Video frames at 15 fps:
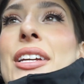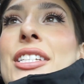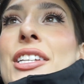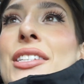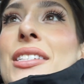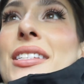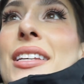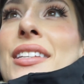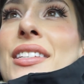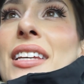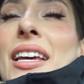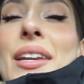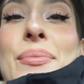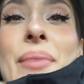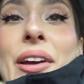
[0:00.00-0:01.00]
just
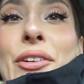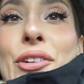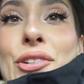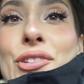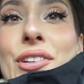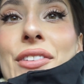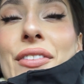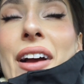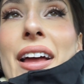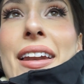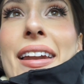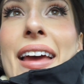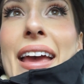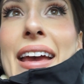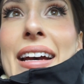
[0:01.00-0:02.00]
did my grocery
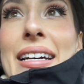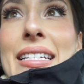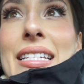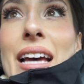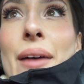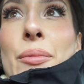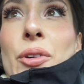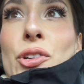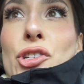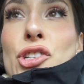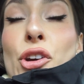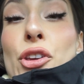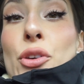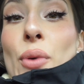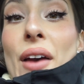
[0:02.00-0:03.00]
run, and I'm going to
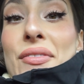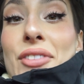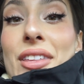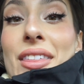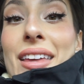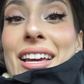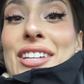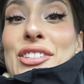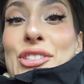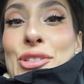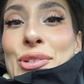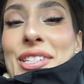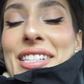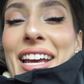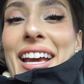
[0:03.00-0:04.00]
show you everything as soon
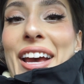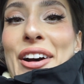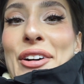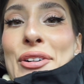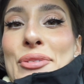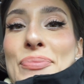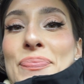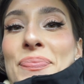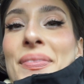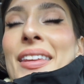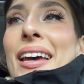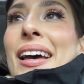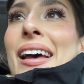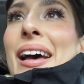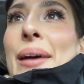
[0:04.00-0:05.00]
as I get home.
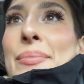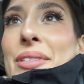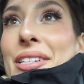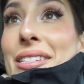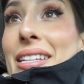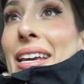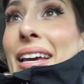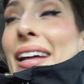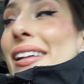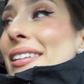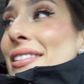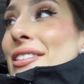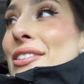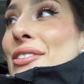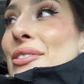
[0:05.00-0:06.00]
I'm just going to take Ella
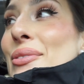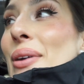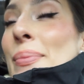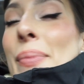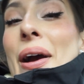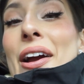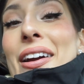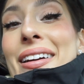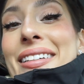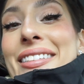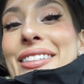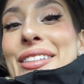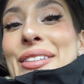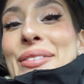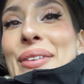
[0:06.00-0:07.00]
to a park
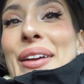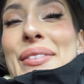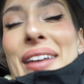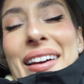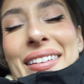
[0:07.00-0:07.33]
to run around